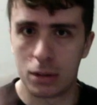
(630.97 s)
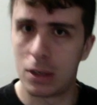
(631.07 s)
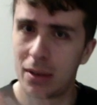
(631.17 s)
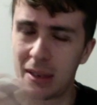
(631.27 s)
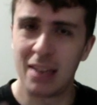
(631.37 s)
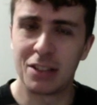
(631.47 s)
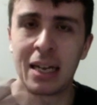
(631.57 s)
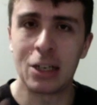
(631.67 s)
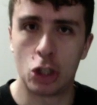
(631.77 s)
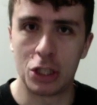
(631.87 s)
it's
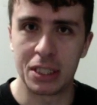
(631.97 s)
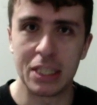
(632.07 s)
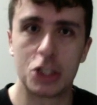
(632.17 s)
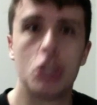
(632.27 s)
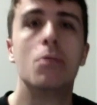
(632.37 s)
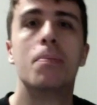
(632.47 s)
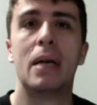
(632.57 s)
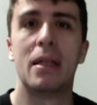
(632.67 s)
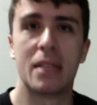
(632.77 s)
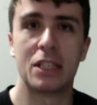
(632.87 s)
not just these two,
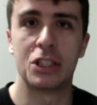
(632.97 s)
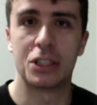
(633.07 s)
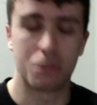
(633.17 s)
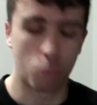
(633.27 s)
but this is